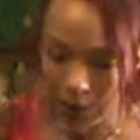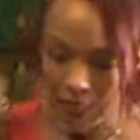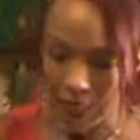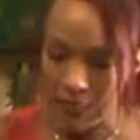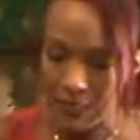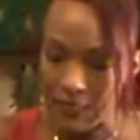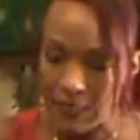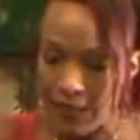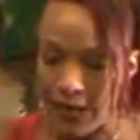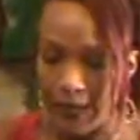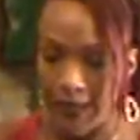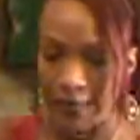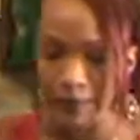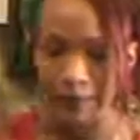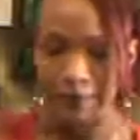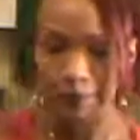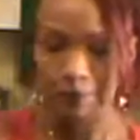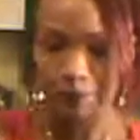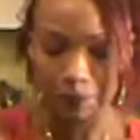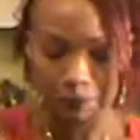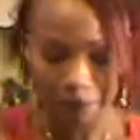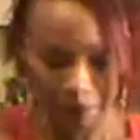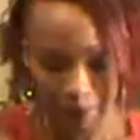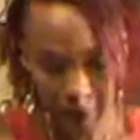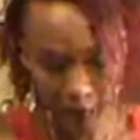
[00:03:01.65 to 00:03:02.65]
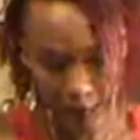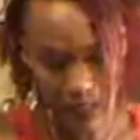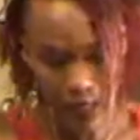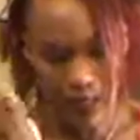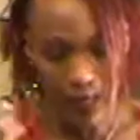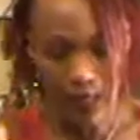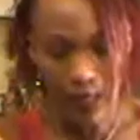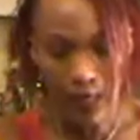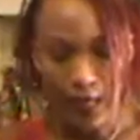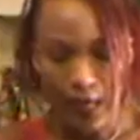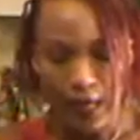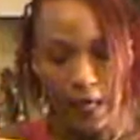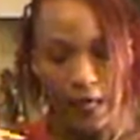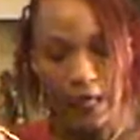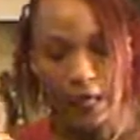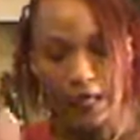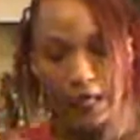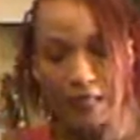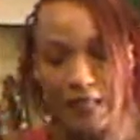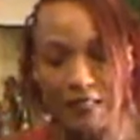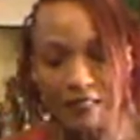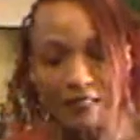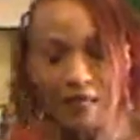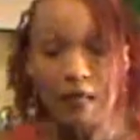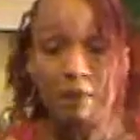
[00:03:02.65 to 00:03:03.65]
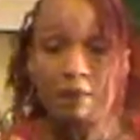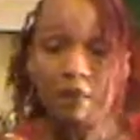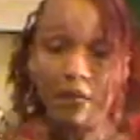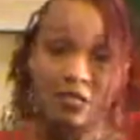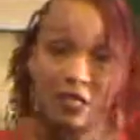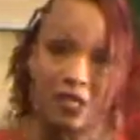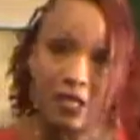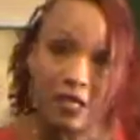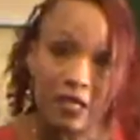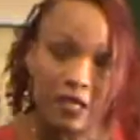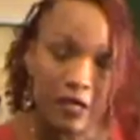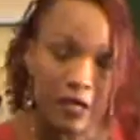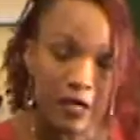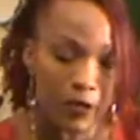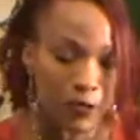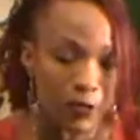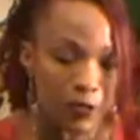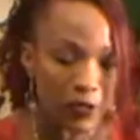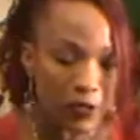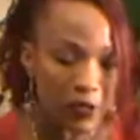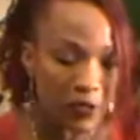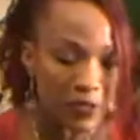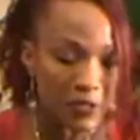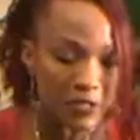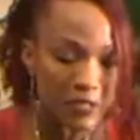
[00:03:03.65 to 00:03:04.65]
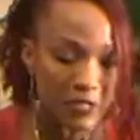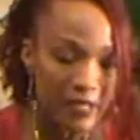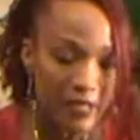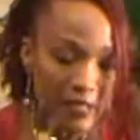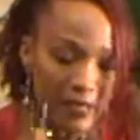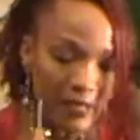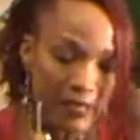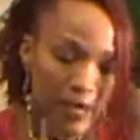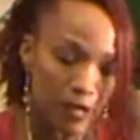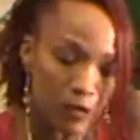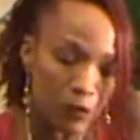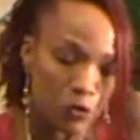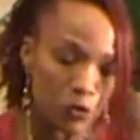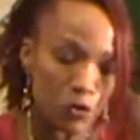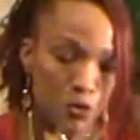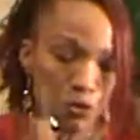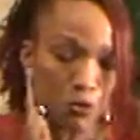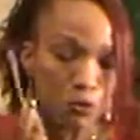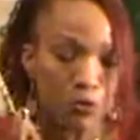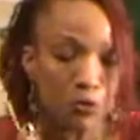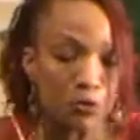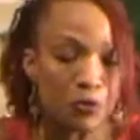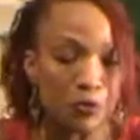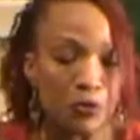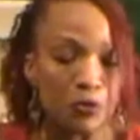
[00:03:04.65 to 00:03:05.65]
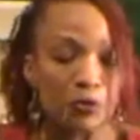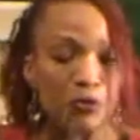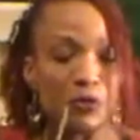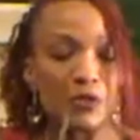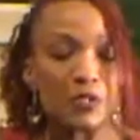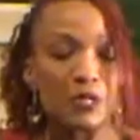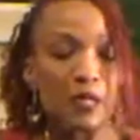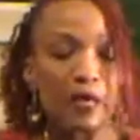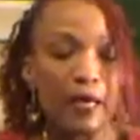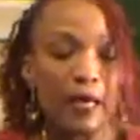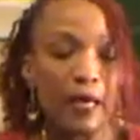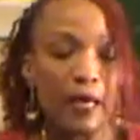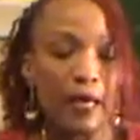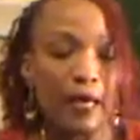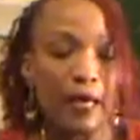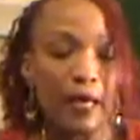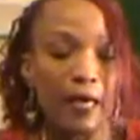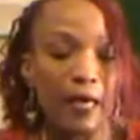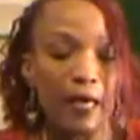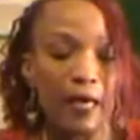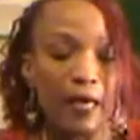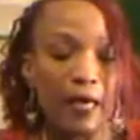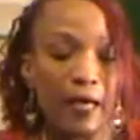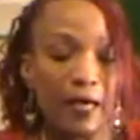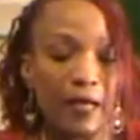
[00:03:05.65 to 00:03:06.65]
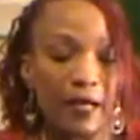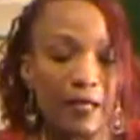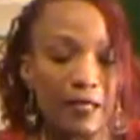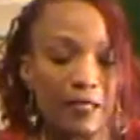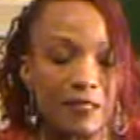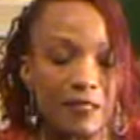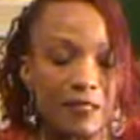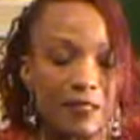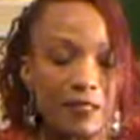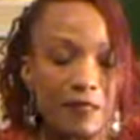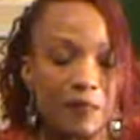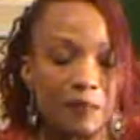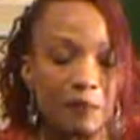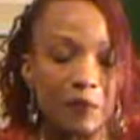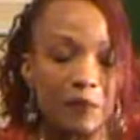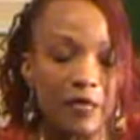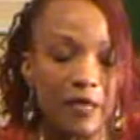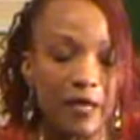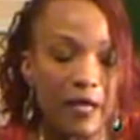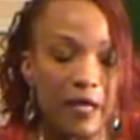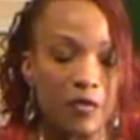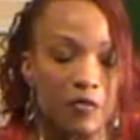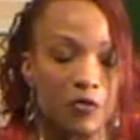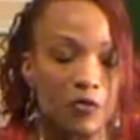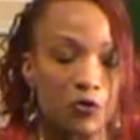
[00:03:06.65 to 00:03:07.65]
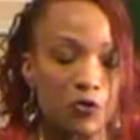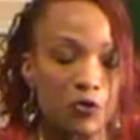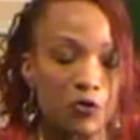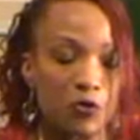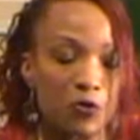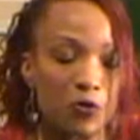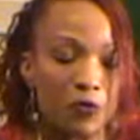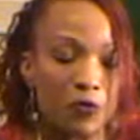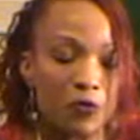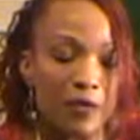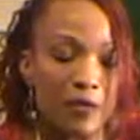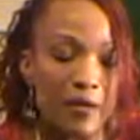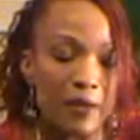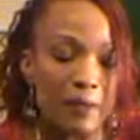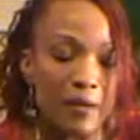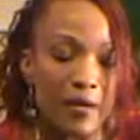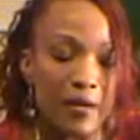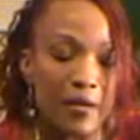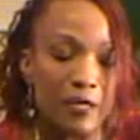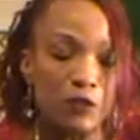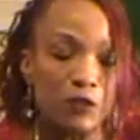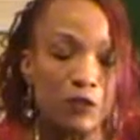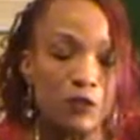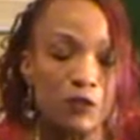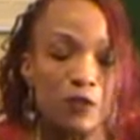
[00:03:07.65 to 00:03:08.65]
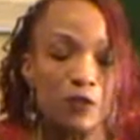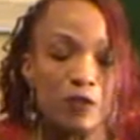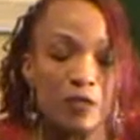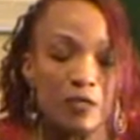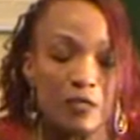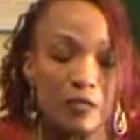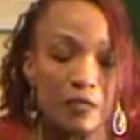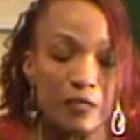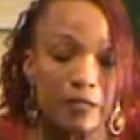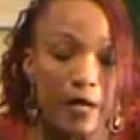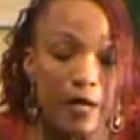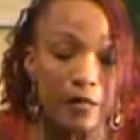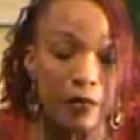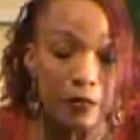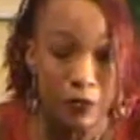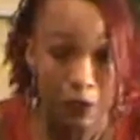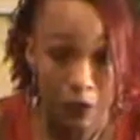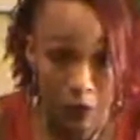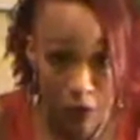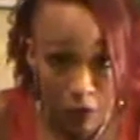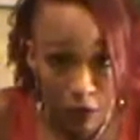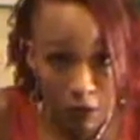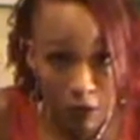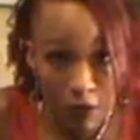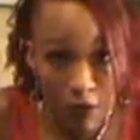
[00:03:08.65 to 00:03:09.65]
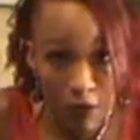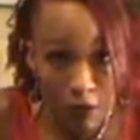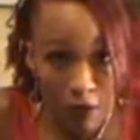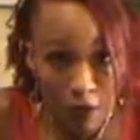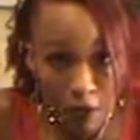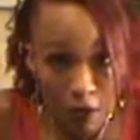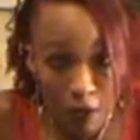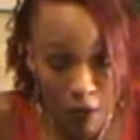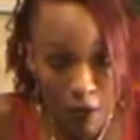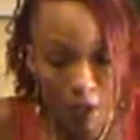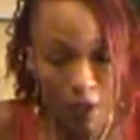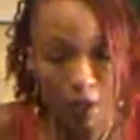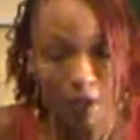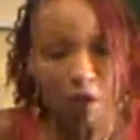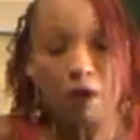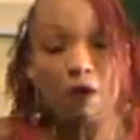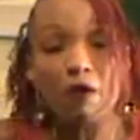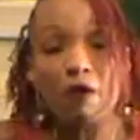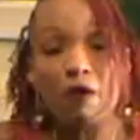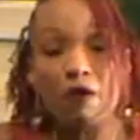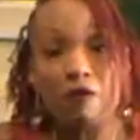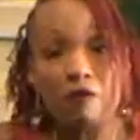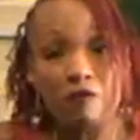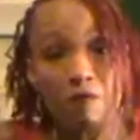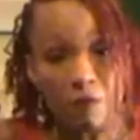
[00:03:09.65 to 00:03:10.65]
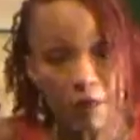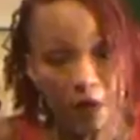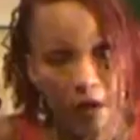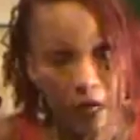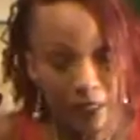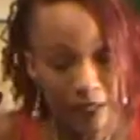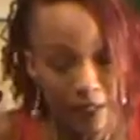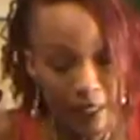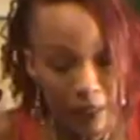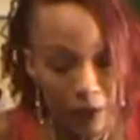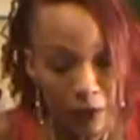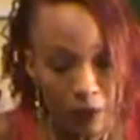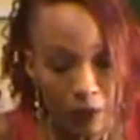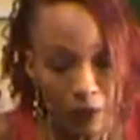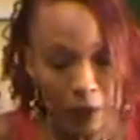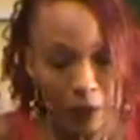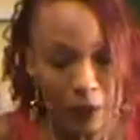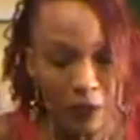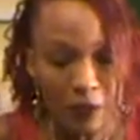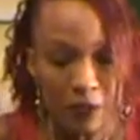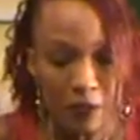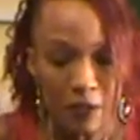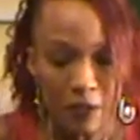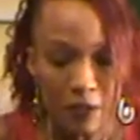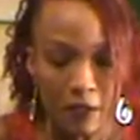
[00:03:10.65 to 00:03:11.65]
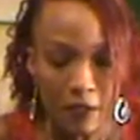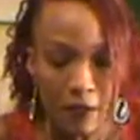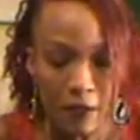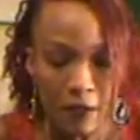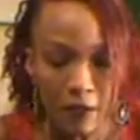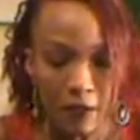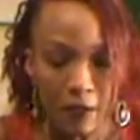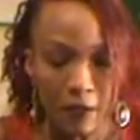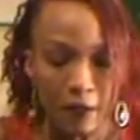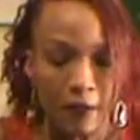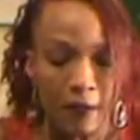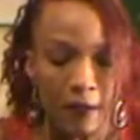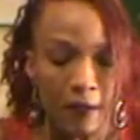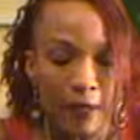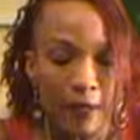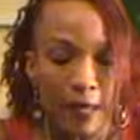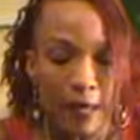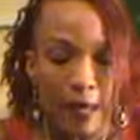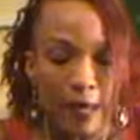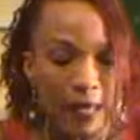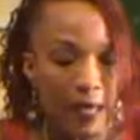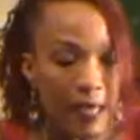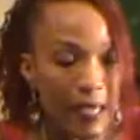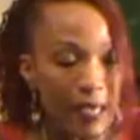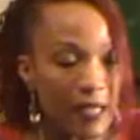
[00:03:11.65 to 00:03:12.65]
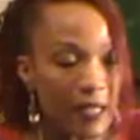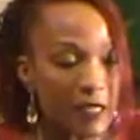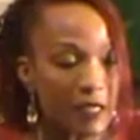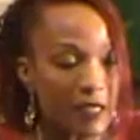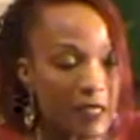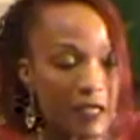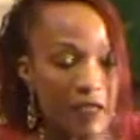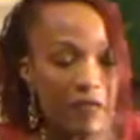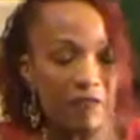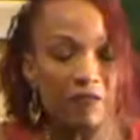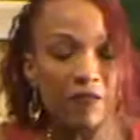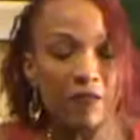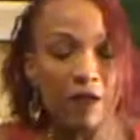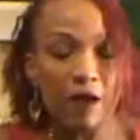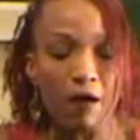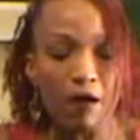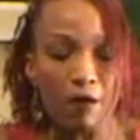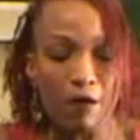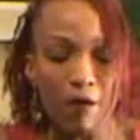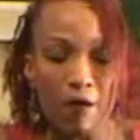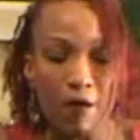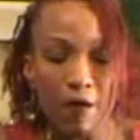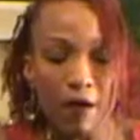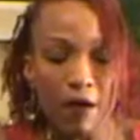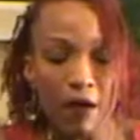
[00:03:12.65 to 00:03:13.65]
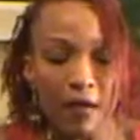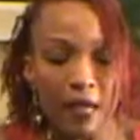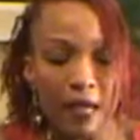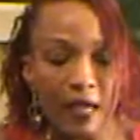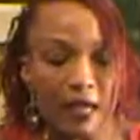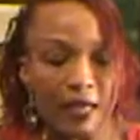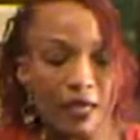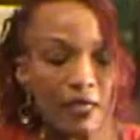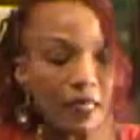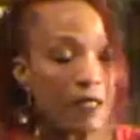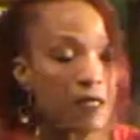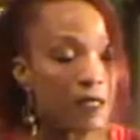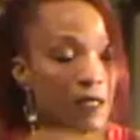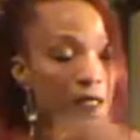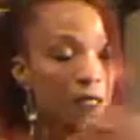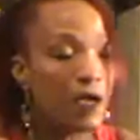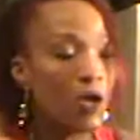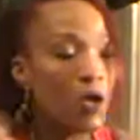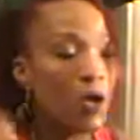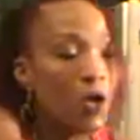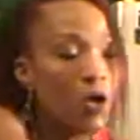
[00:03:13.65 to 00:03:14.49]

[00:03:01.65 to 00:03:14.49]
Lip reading: this side, and I take my chicken tenderloins and take the skewers, and I simply insert them into the center of my tenderloins. And if there are any